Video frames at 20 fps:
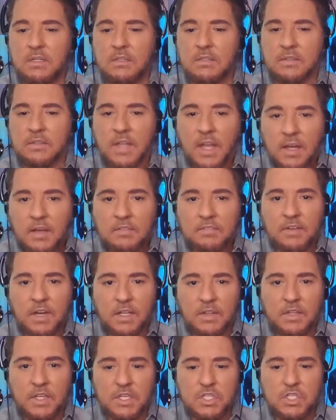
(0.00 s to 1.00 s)
love
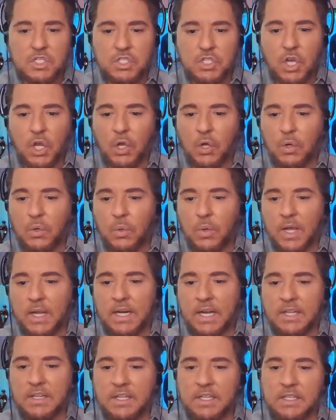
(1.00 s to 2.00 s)
on this show.
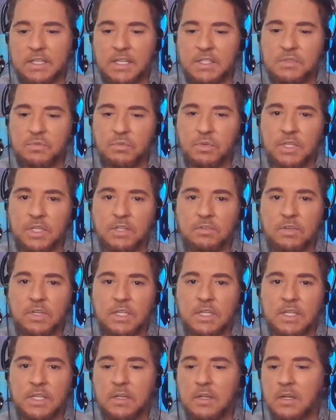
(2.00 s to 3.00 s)
And I think that's really,
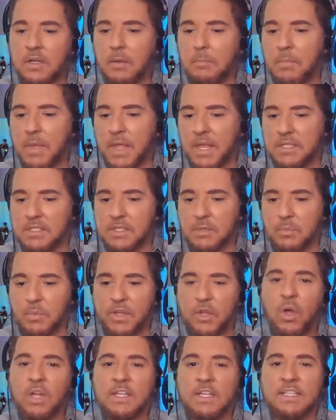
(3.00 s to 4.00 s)
really amazing. We
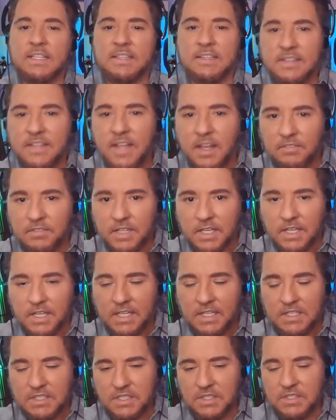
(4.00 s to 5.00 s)
call it levity
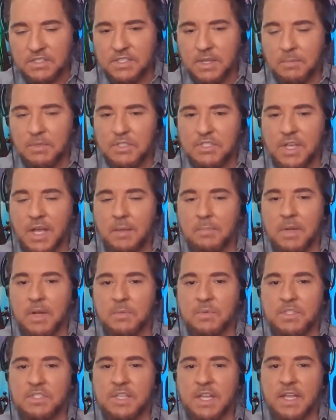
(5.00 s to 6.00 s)
because in the summertime, I
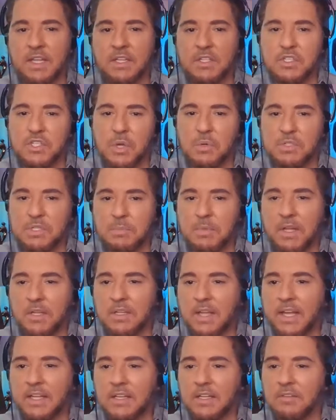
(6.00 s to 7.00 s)
was saying the show is
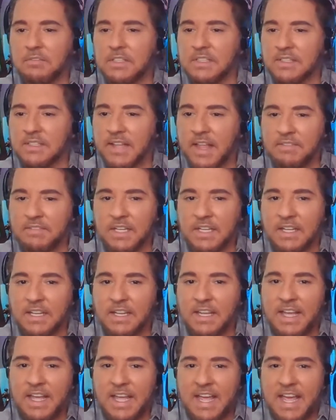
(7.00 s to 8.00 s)
about light, love, and levity.
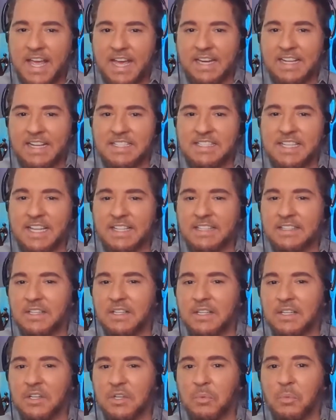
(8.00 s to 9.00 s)
And I said
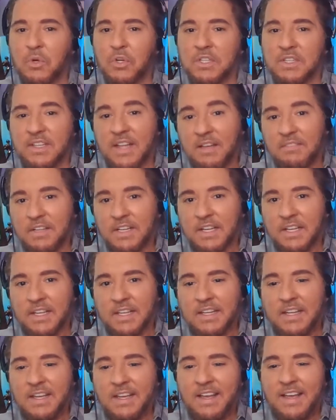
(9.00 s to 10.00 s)
the, the word
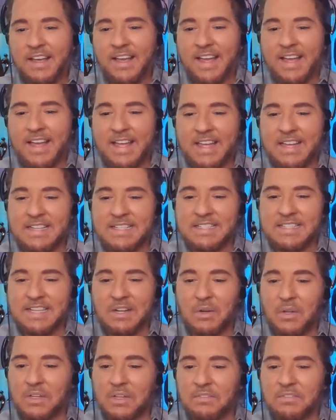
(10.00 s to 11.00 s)
levity. And uh,
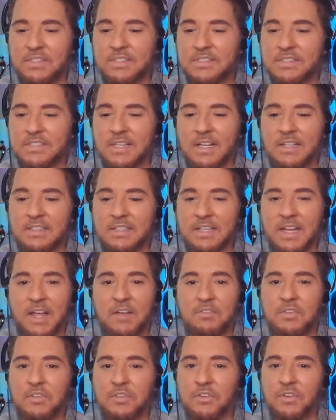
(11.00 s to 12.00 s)
all of a sudden,
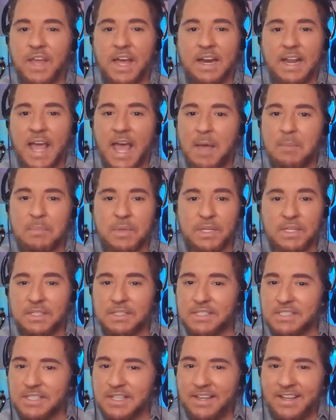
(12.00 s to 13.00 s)
after that
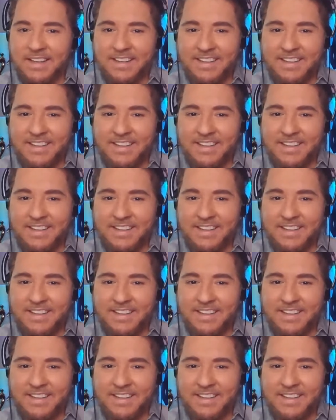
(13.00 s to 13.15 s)
happened,